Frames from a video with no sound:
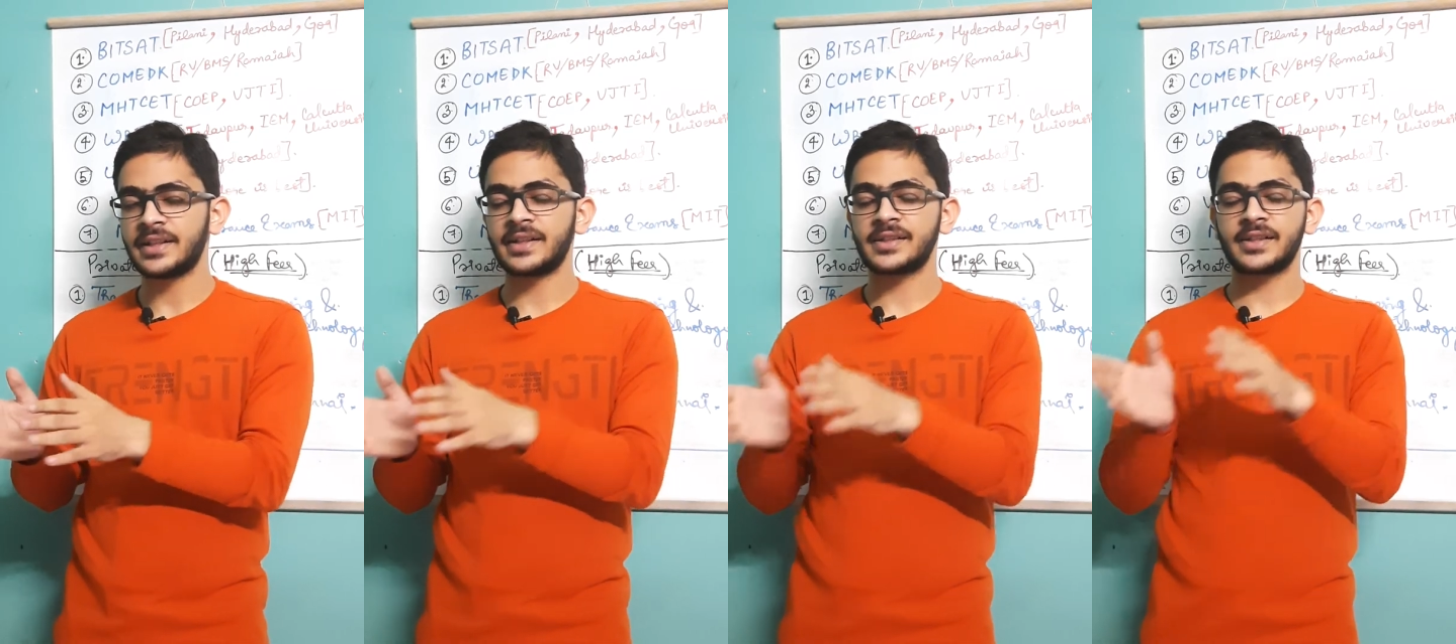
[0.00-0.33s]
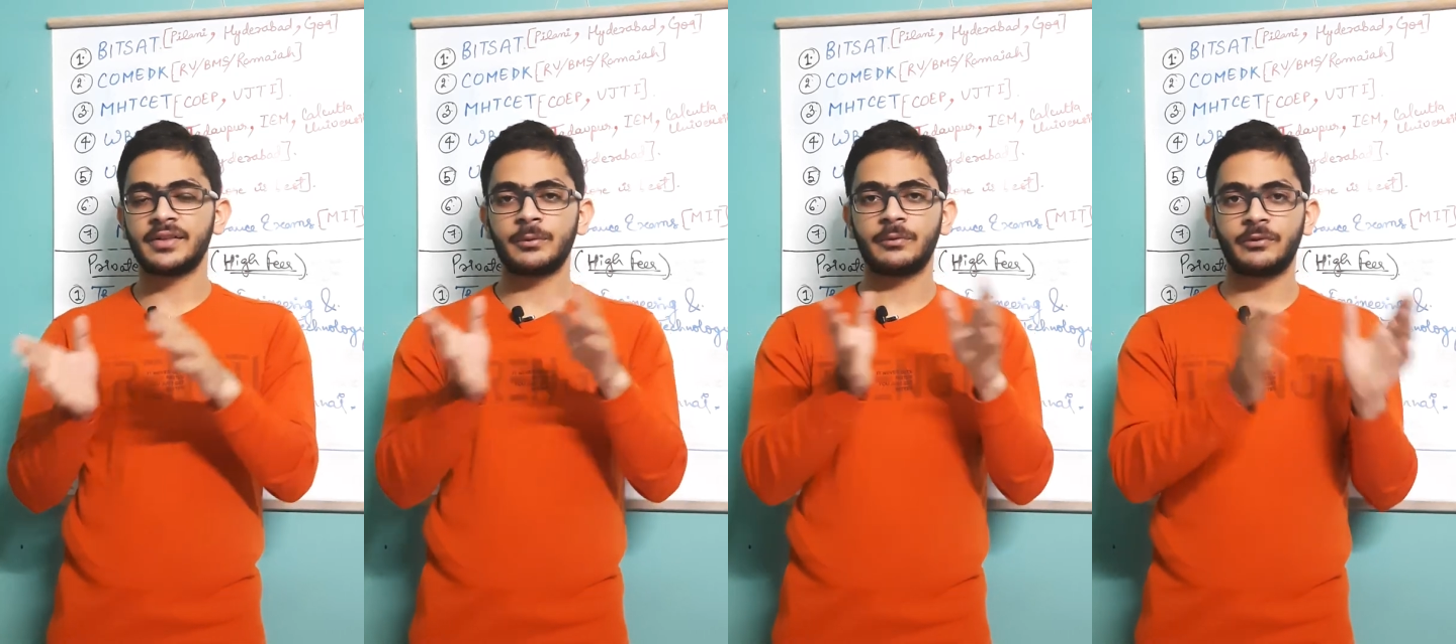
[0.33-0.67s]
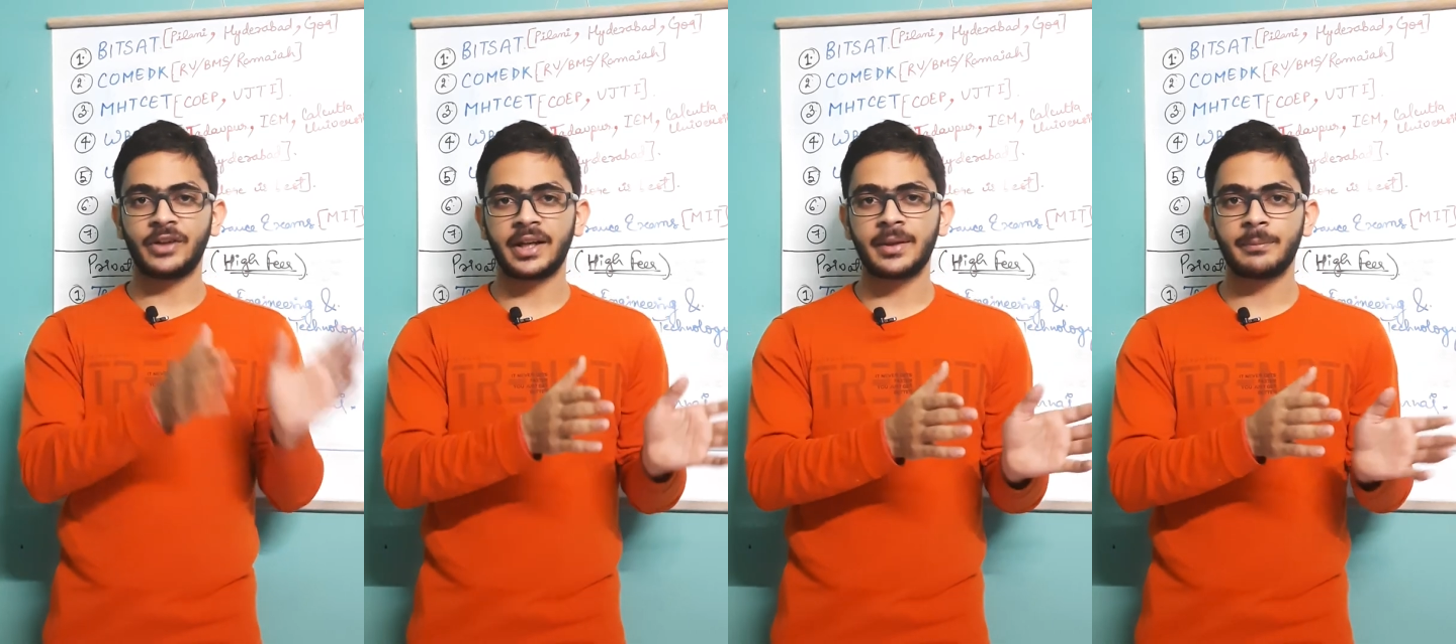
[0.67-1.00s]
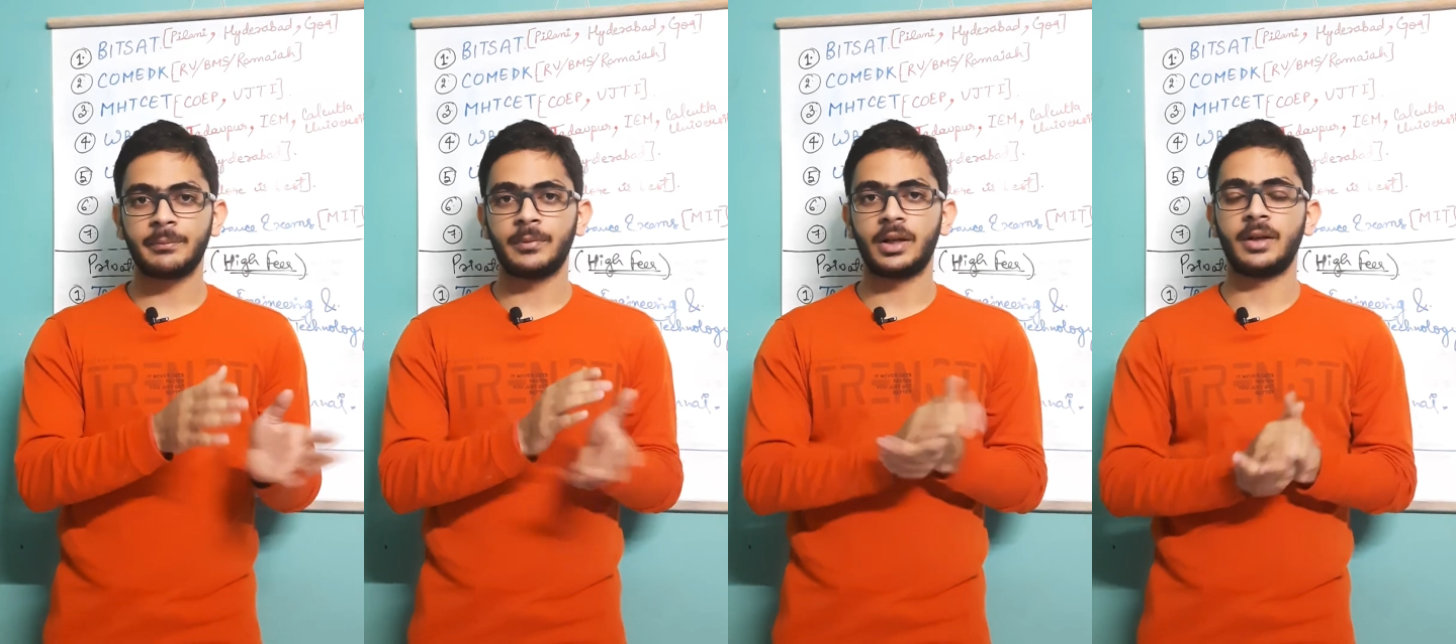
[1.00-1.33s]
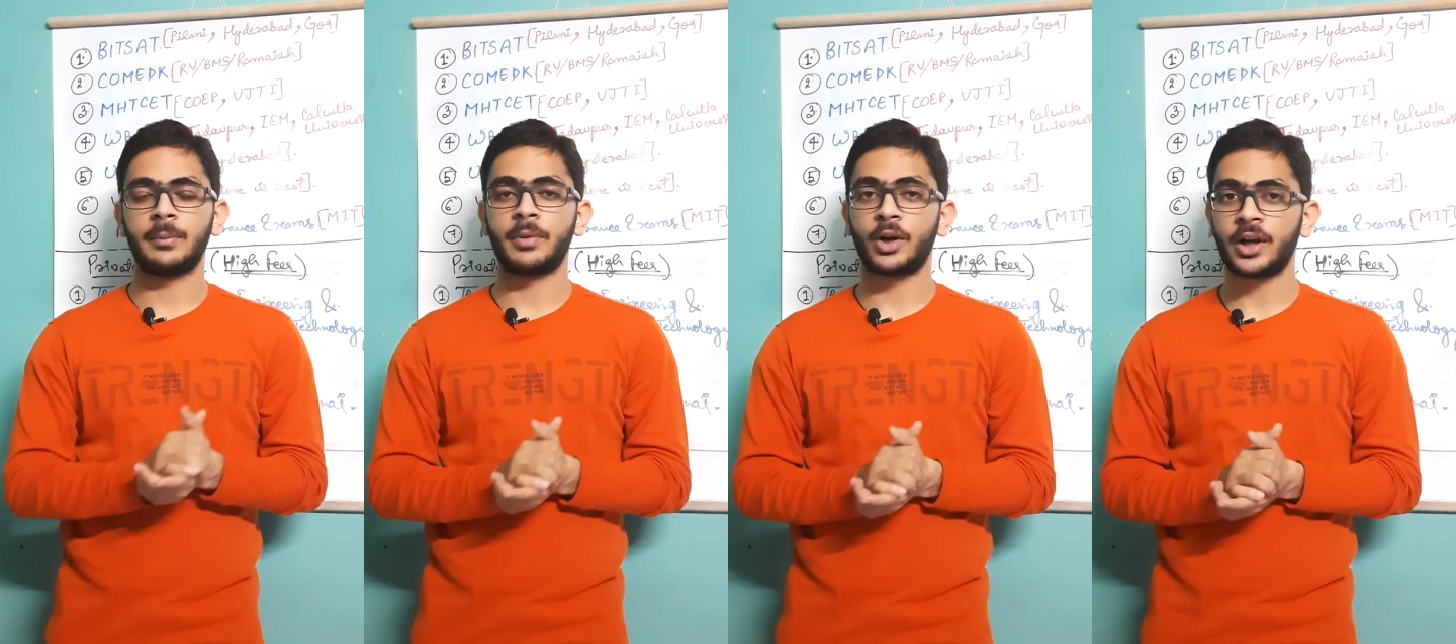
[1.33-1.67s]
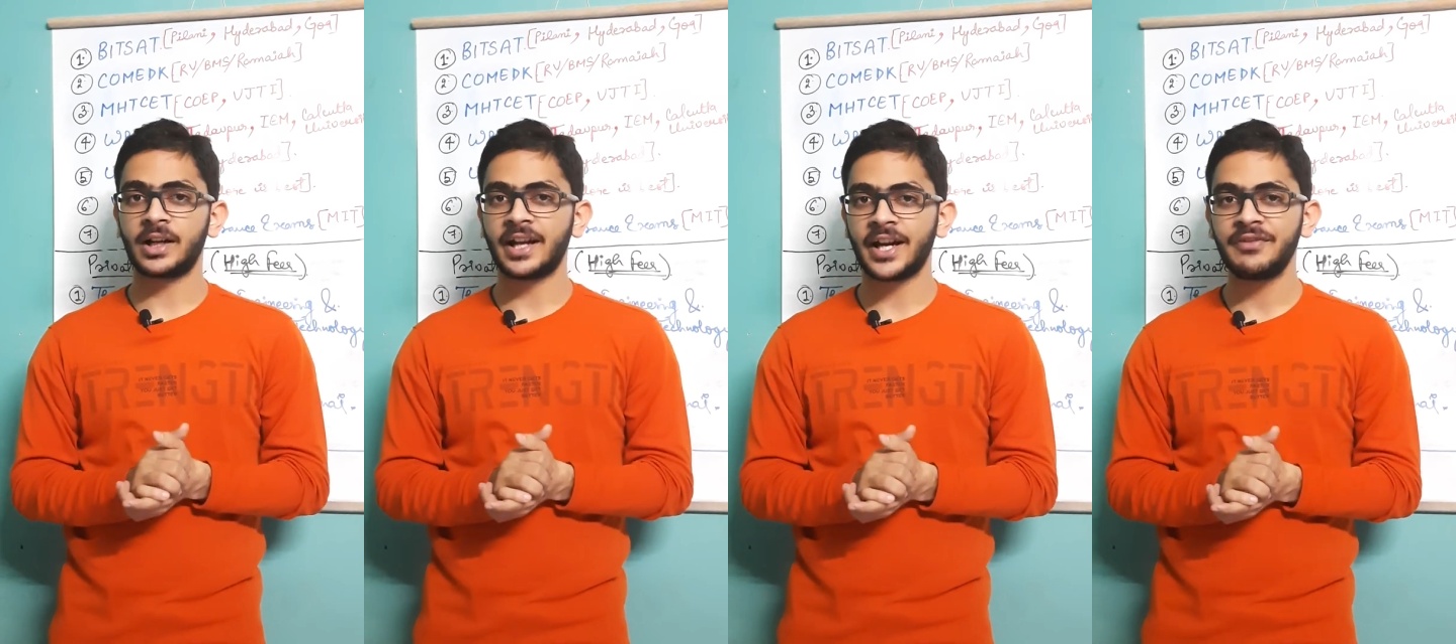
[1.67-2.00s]
there is a very
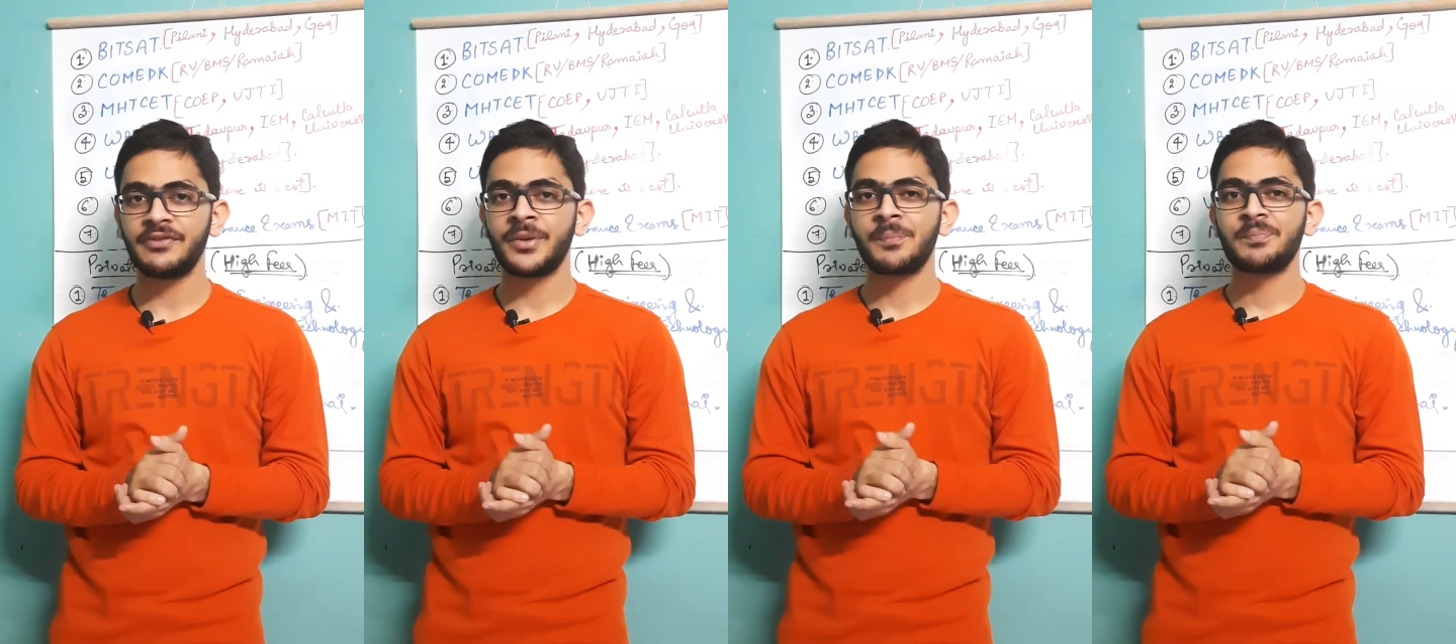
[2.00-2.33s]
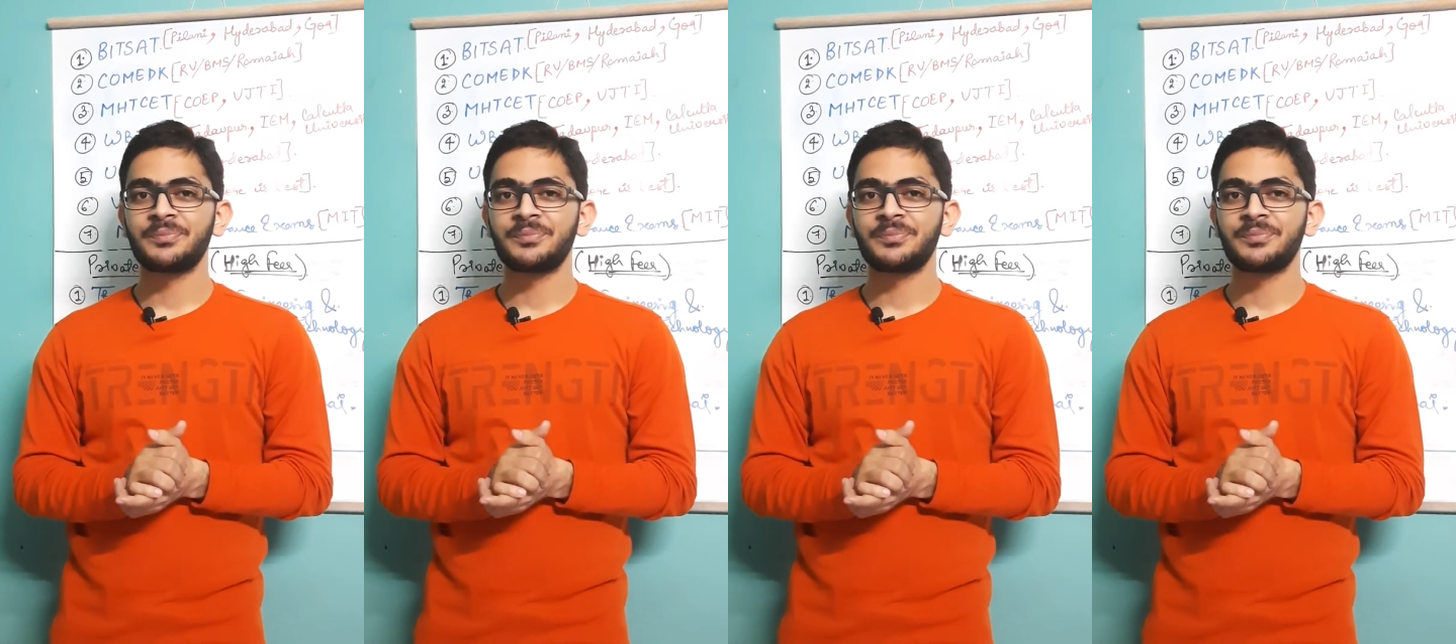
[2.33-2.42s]
broad life.